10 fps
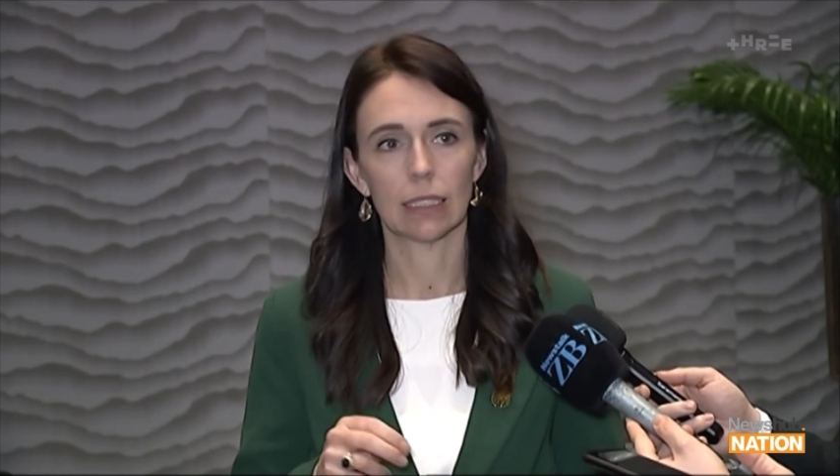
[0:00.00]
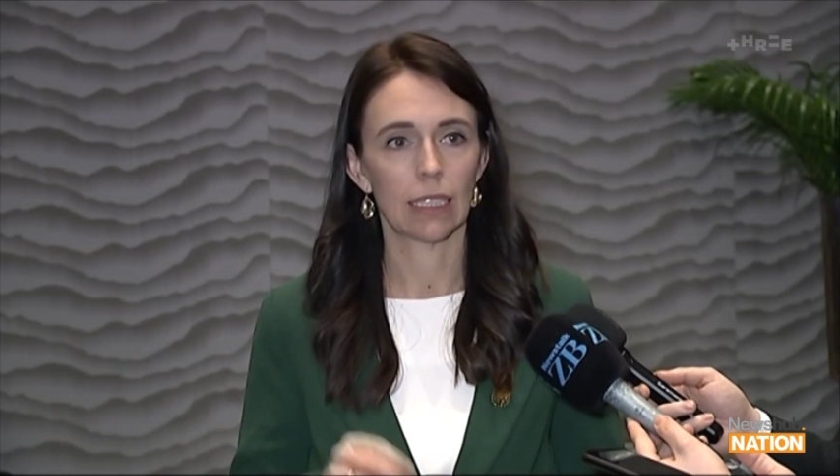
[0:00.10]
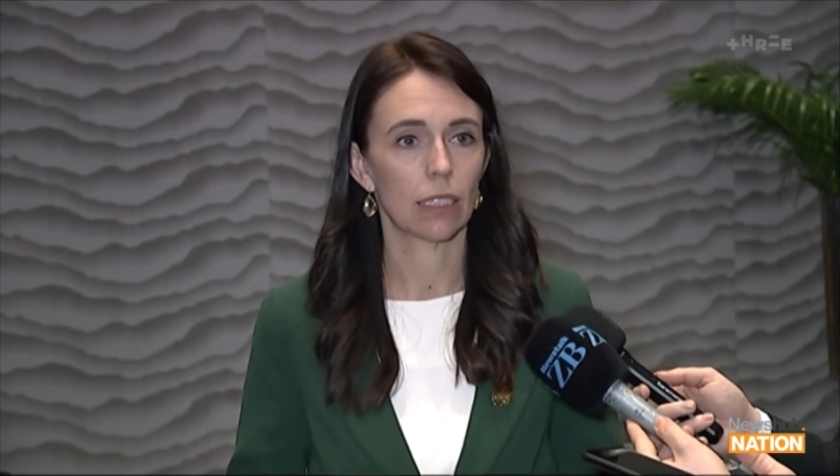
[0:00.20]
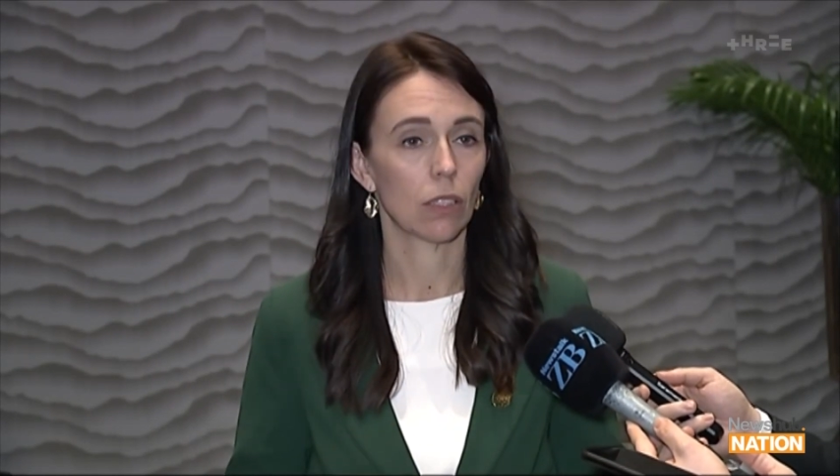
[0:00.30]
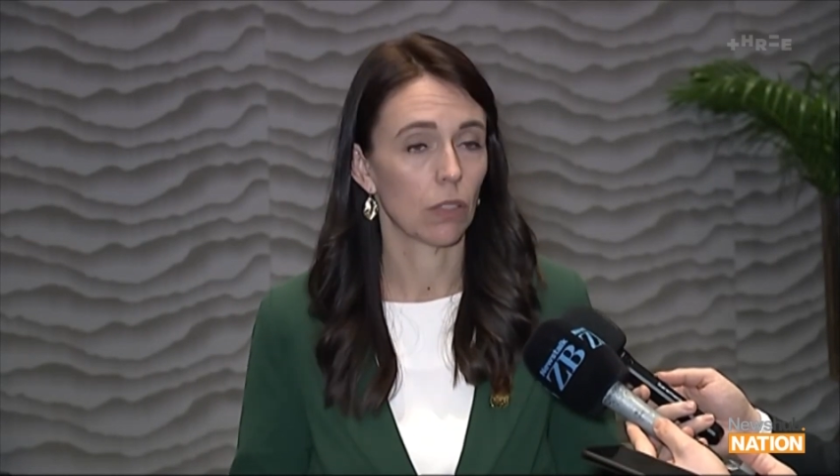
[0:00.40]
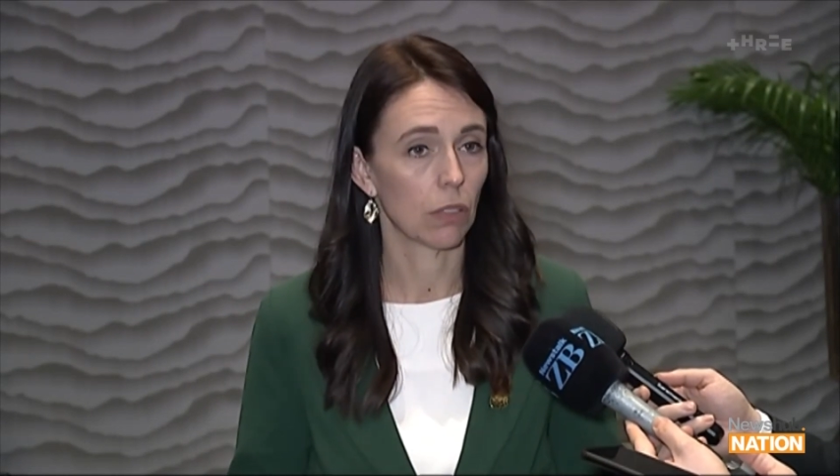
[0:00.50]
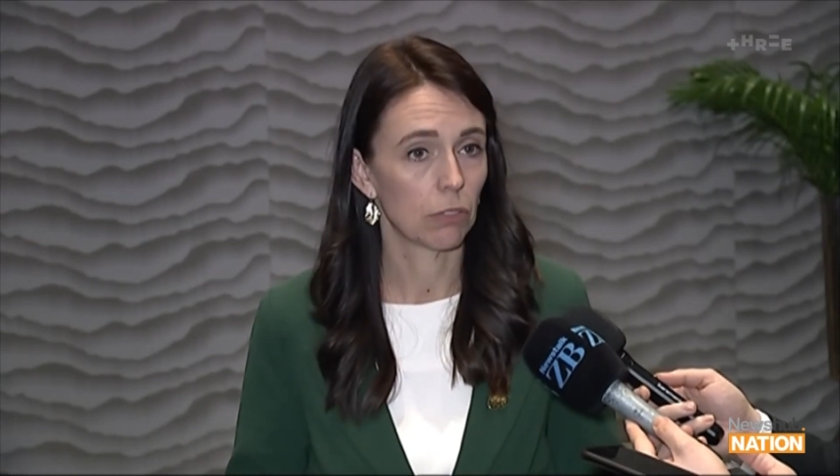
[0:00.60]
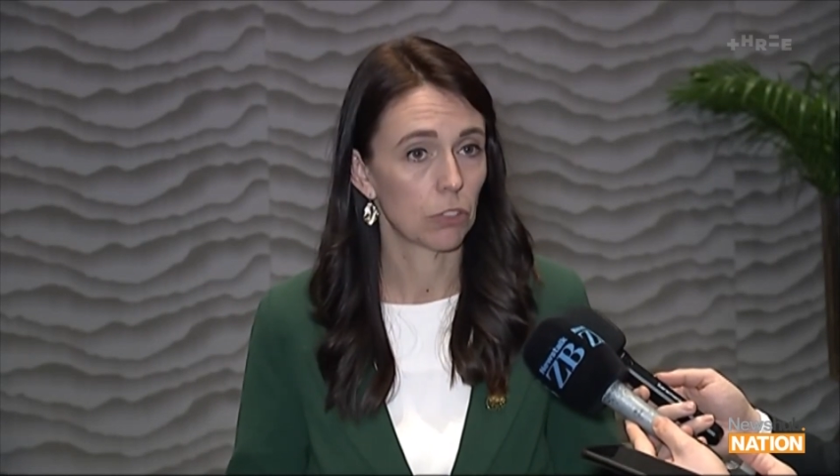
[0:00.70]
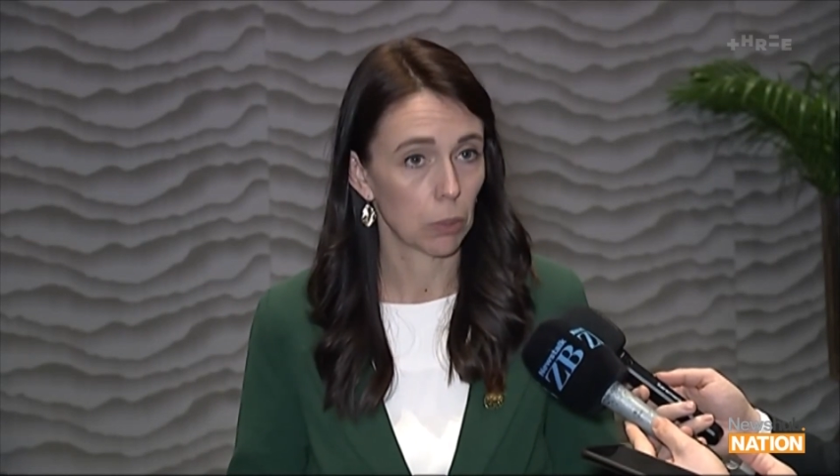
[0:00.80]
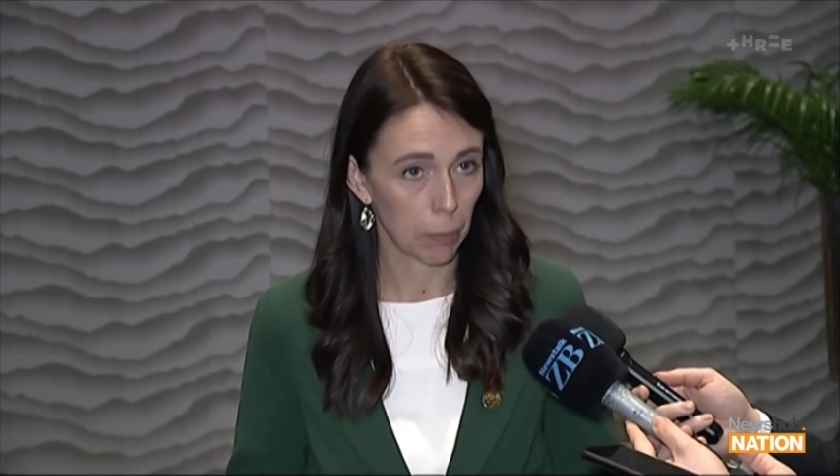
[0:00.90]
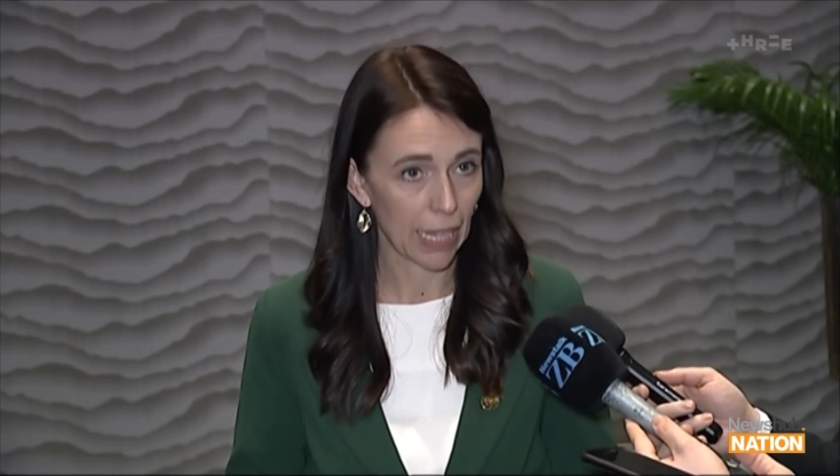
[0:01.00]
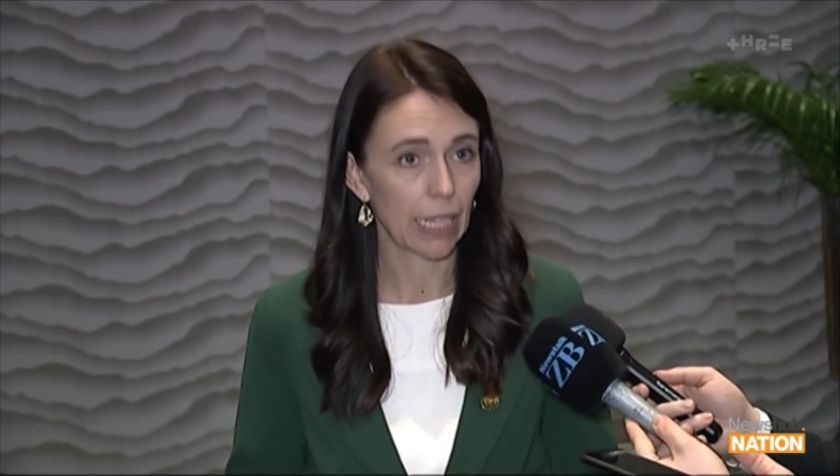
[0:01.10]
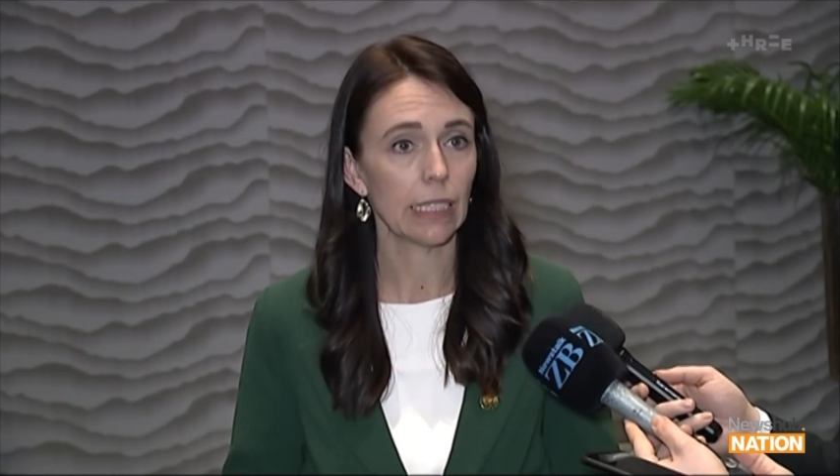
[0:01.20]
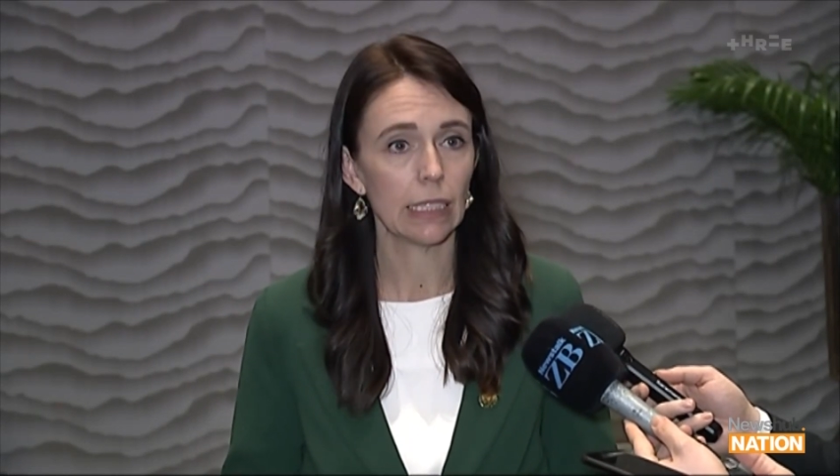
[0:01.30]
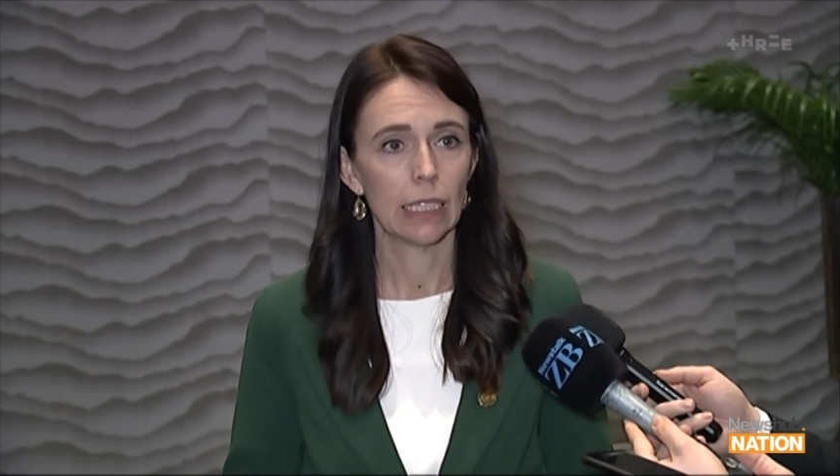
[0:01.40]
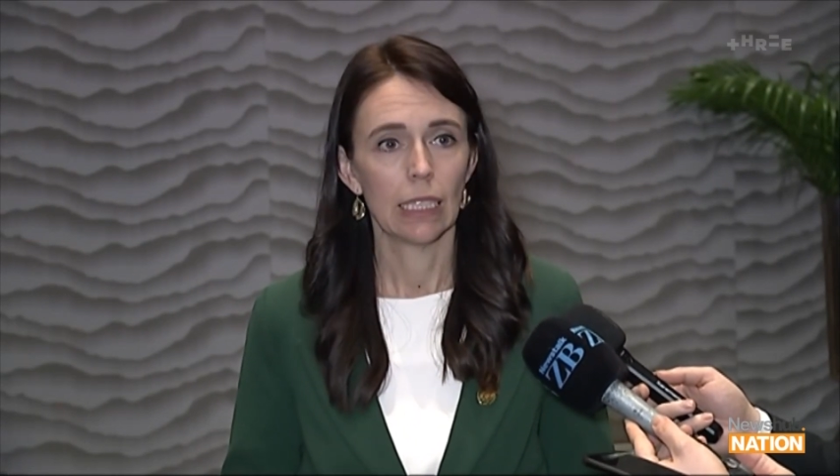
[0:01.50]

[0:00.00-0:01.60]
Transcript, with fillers: EZ of Japan,